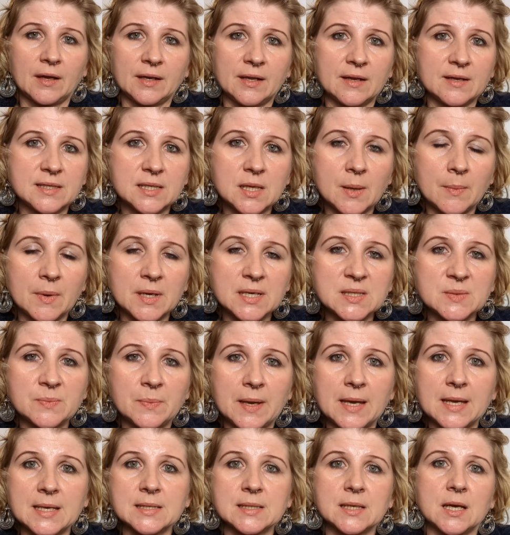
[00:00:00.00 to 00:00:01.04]
There's not much
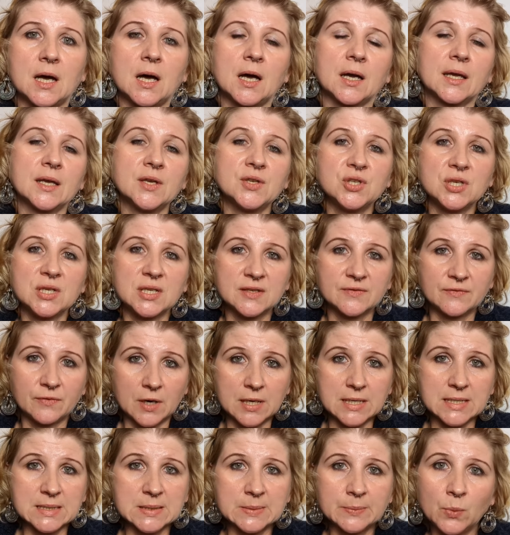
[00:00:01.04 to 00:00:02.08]
space. Our kitchen is
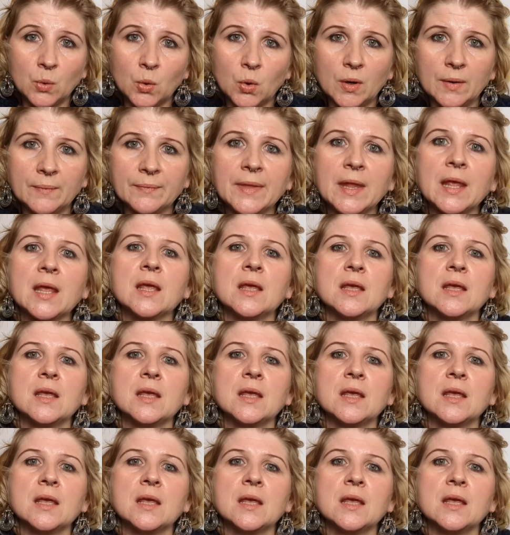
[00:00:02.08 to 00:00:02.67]
very small,